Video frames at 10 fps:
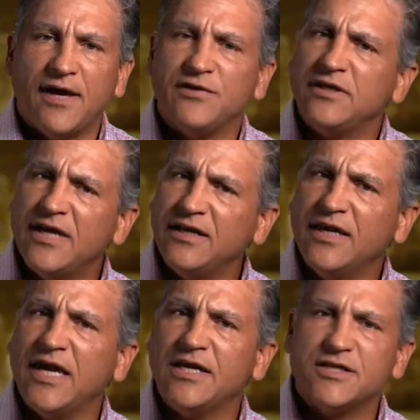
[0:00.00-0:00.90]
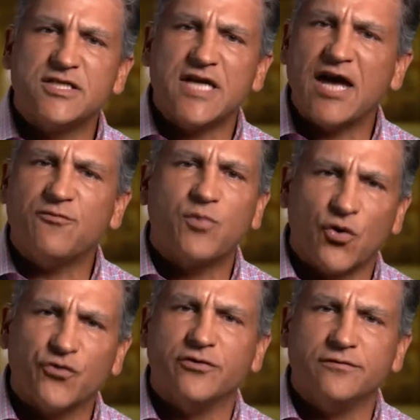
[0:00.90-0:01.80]
have a dedicated staff
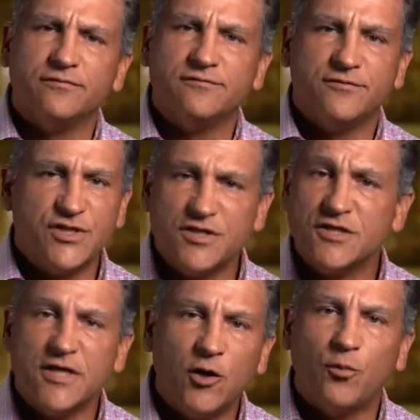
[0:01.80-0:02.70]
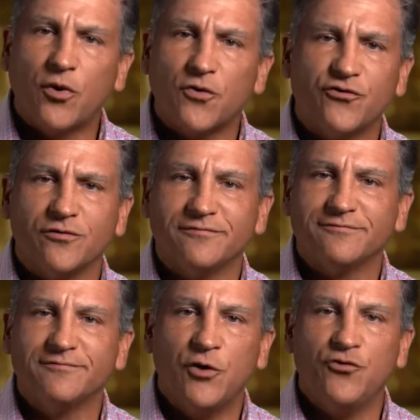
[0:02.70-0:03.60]
person, just a single person,
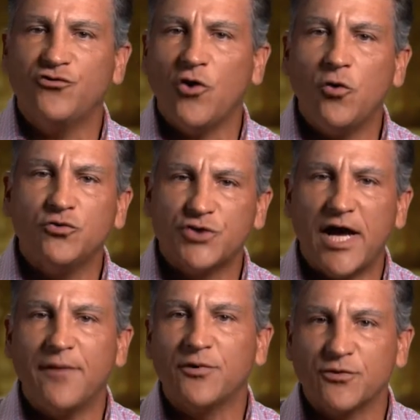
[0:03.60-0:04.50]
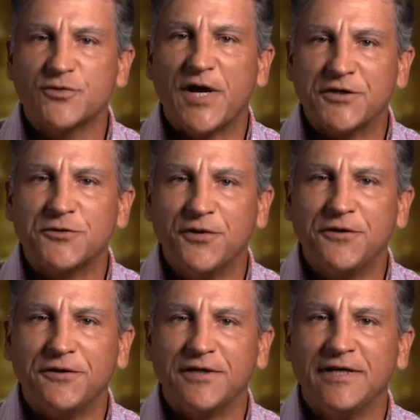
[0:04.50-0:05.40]
whose sole job and
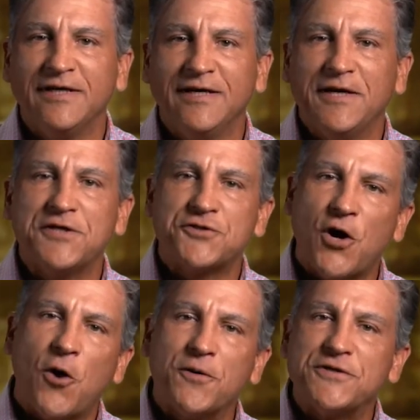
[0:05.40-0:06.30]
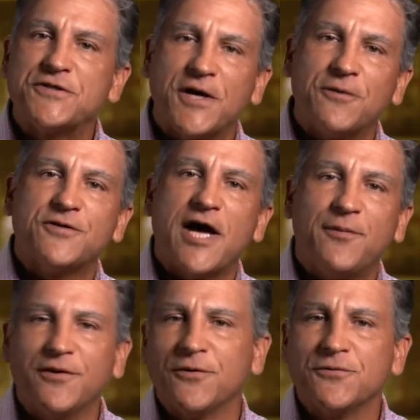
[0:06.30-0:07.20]
responsibility is to always stay on
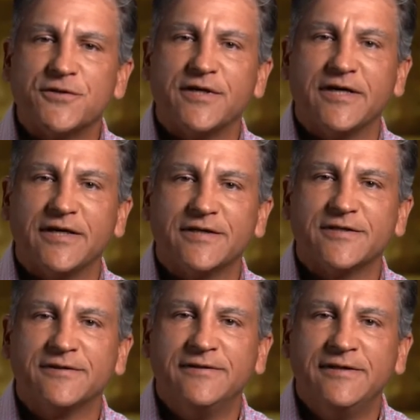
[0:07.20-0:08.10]
top of those things.